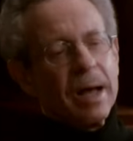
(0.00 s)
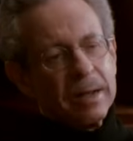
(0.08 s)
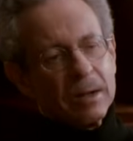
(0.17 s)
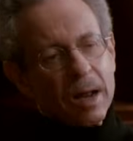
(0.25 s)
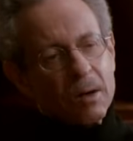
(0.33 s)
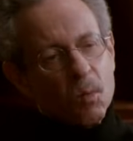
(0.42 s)

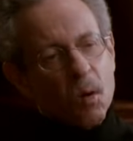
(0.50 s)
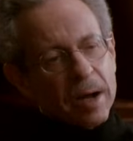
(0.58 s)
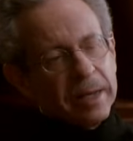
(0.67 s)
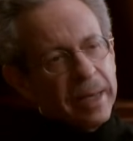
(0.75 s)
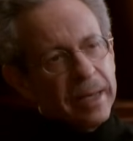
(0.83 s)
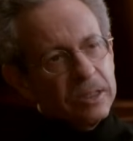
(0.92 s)
And
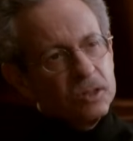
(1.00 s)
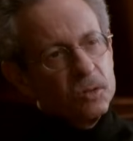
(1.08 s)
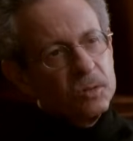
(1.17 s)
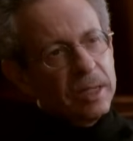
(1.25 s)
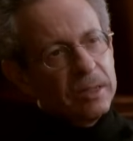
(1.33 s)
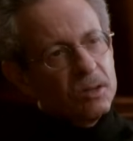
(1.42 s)
why can't
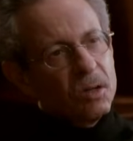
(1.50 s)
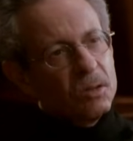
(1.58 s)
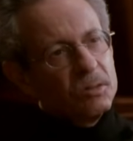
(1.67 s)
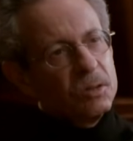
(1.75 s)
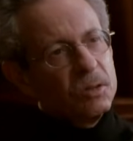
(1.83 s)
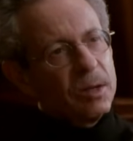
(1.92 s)
you then
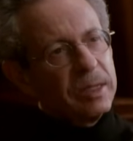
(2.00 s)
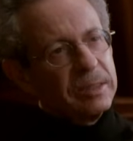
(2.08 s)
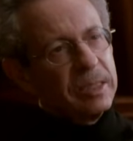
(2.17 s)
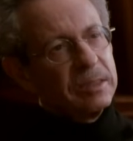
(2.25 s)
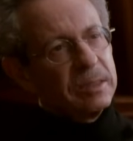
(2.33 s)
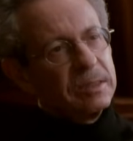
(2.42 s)
go to
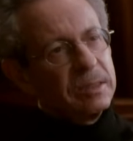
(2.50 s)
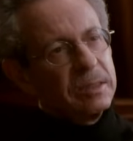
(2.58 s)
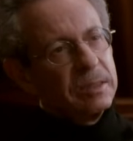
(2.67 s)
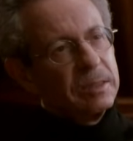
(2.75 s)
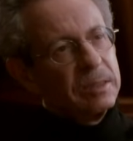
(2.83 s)
identity